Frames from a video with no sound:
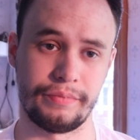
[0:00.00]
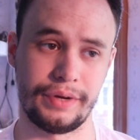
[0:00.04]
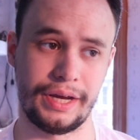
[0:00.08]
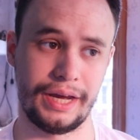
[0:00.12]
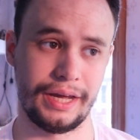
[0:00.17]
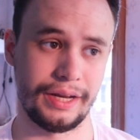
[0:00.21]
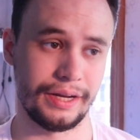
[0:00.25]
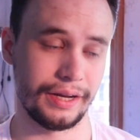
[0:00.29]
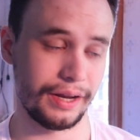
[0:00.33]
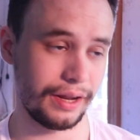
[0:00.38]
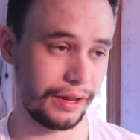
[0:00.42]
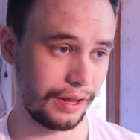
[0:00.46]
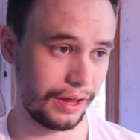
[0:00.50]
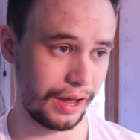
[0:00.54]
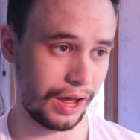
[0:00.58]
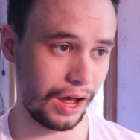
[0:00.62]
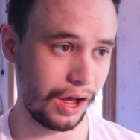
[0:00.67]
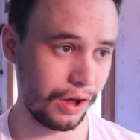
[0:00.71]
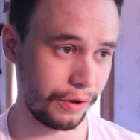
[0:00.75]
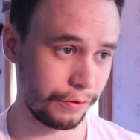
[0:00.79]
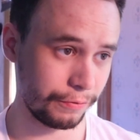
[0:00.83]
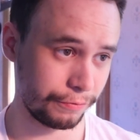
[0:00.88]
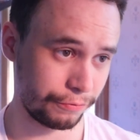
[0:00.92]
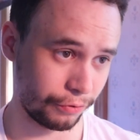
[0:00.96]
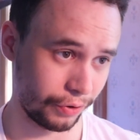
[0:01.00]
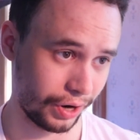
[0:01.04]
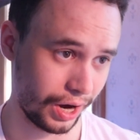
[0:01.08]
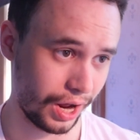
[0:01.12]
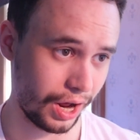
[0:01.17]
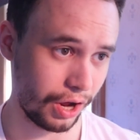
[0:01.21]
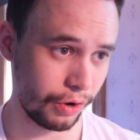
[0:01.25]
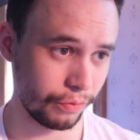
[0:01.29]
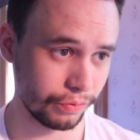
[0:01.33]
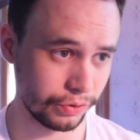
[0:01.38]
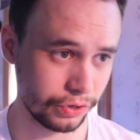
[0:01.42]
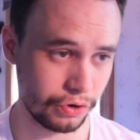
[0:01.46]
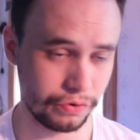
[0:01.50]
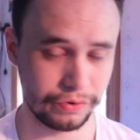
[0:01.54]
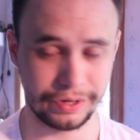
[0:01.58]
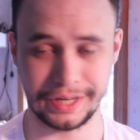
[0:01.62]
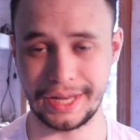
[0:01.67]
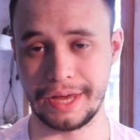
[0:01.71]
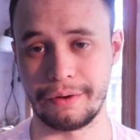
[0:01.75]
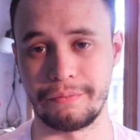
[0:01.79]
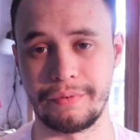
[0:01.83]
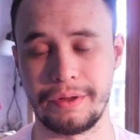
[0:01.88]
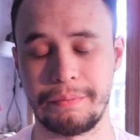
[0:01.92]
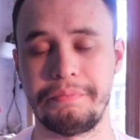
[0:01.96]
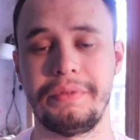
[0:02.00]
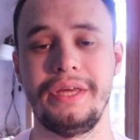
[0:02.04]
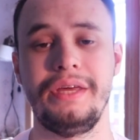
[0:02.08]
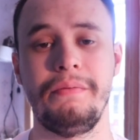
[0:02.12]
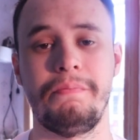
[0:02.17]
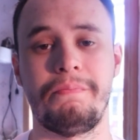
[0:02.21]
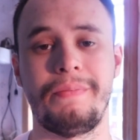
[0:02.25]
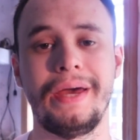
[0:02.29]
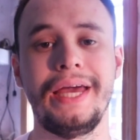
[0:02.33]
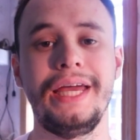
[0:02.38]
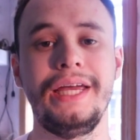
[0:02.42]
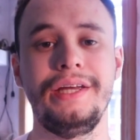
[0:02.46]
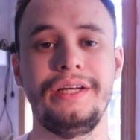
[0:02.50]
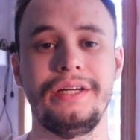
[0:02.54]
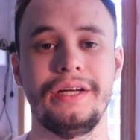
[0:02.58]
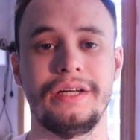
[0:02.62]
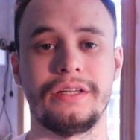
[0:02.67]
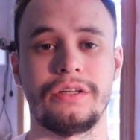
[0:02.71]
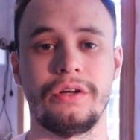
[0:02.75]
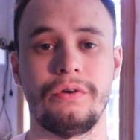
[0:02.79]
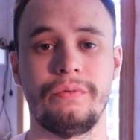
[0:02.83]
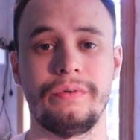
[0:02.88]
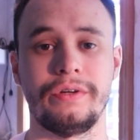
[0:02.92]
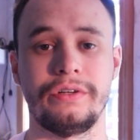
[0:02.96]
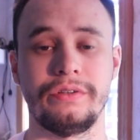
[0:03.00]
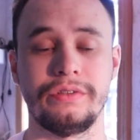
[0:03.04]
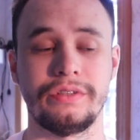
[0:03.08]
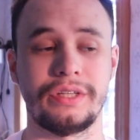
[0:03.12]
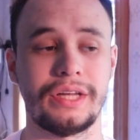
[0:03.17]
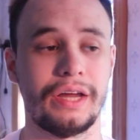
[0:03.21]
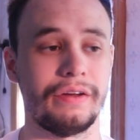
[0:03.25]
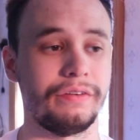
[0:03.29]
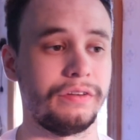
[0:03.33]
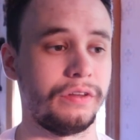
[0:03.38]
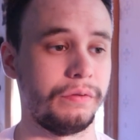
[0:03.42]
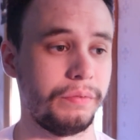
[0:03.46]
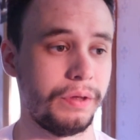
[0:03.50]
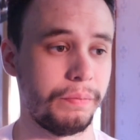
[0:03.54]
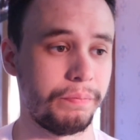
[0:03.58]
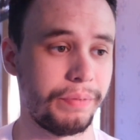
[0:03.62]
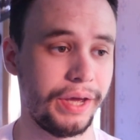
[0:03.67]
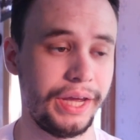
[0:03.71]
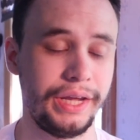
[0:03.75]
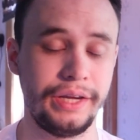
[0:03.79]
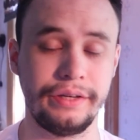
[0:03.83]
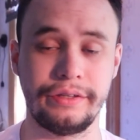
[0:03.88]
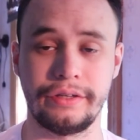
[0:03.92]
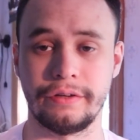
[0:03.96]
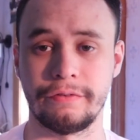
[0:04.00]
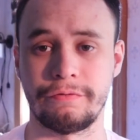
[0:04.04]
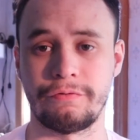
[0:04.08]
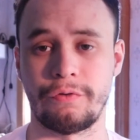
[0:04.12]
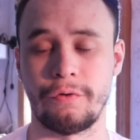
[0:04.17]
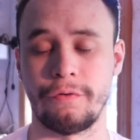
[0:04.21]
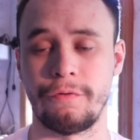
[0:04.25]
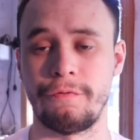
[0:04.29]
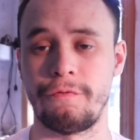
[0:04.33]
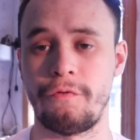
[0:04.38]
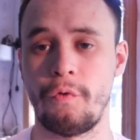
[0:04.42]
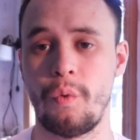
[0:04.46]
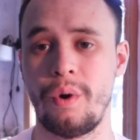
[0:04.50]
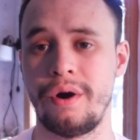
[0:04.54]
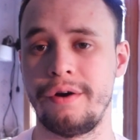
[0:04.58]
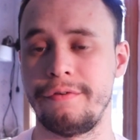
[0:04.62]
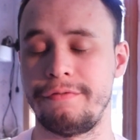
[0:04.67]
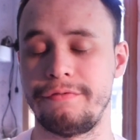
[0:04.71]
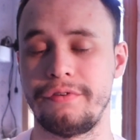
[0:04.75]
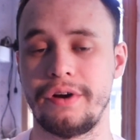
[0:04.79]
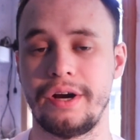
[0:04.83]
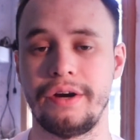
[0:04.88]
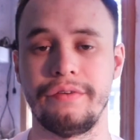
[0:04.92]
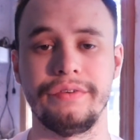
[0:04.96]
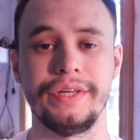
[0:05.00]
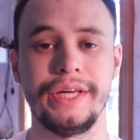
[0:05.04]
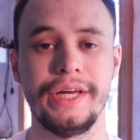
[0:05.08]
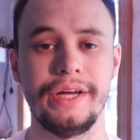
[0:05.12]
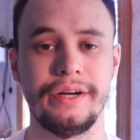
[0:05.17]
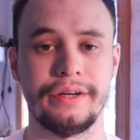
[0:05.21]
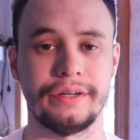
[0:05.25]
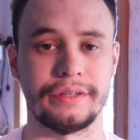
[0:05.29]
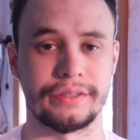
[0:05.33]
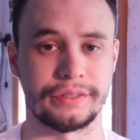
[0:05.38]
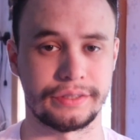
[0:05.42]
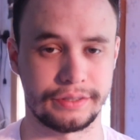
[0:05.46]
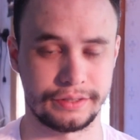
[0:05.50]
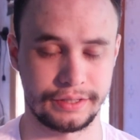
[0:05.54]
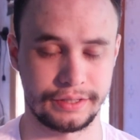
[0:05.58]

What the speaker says: And for how long can we be patient? Are we going to have to be patient for 4 or 5 years?